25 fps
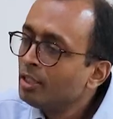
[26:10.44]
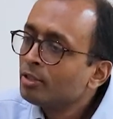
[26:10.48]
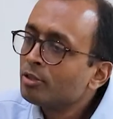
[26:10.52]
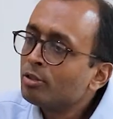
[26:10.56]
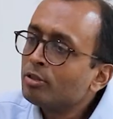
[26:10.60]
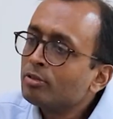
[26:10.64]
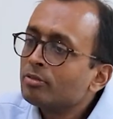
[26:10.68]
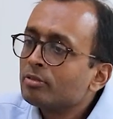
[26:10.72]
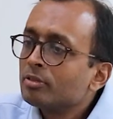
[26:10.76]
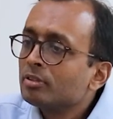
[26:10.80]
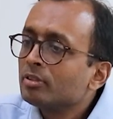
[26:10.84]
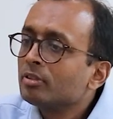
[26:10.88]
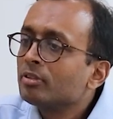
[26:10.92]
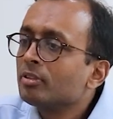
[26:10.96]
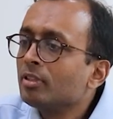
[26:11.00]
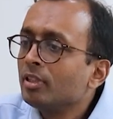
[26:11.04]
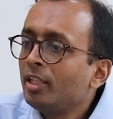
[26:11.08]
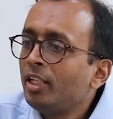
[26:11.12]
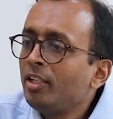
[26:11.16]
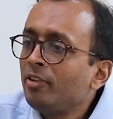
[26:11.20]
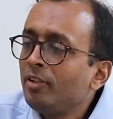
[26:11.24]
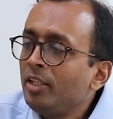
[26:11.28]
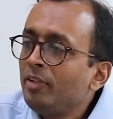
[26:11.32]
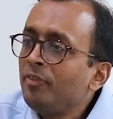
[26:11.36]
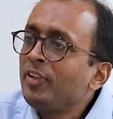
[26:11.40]
So
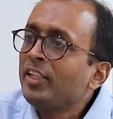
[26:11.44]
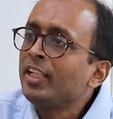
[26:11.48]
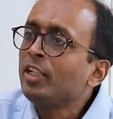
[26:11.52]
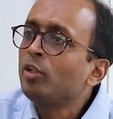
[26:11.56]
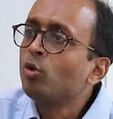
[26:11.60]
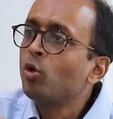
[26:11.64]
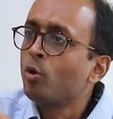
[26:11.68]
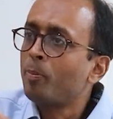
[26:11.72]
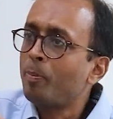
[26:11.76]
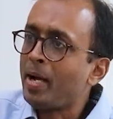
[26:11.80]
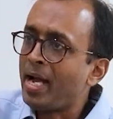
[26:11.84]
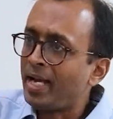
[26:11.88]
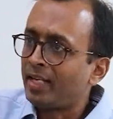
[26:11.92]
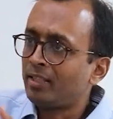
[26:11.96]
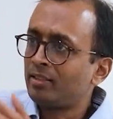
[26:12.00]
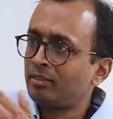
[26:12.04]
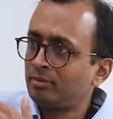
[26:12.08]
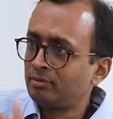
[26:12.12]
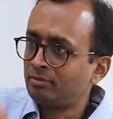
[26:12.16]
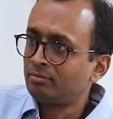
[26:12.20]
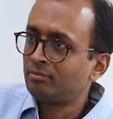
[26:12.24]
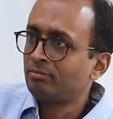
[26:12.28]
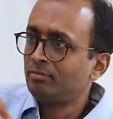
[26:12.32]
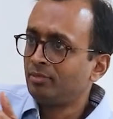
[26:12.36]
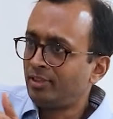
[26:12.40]
if we can go
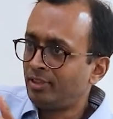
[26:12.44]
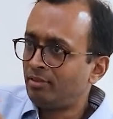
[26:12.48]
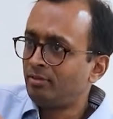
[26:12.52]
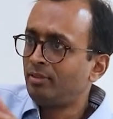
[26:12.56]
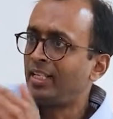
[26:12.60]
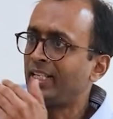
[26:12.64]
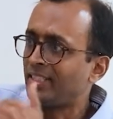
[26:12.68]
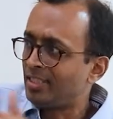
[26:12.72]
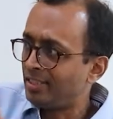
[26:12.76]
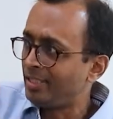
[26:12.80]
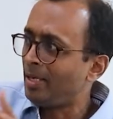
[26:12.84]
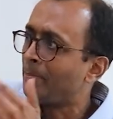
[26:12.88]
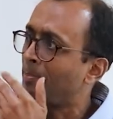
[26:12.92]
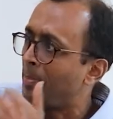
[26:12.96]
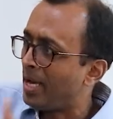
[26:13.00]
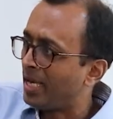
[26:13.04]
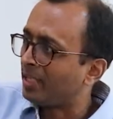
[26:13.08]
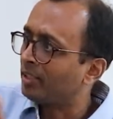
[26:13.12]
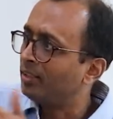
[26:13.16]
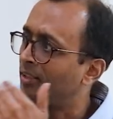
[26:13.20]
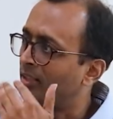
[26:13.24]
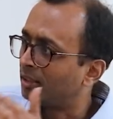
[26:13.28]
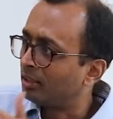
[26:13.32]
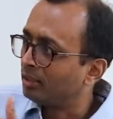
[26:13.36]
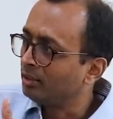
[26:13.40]
back, like step
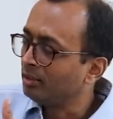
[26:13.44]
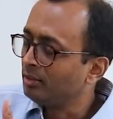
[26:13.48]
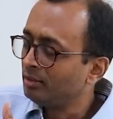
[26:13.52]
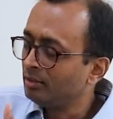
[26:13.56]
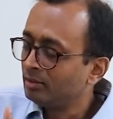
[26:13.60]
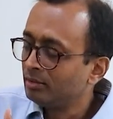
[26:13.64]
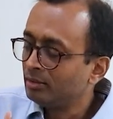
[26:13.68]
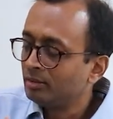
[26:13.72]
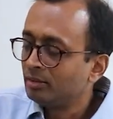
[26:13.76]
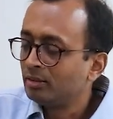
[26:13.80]
back a little,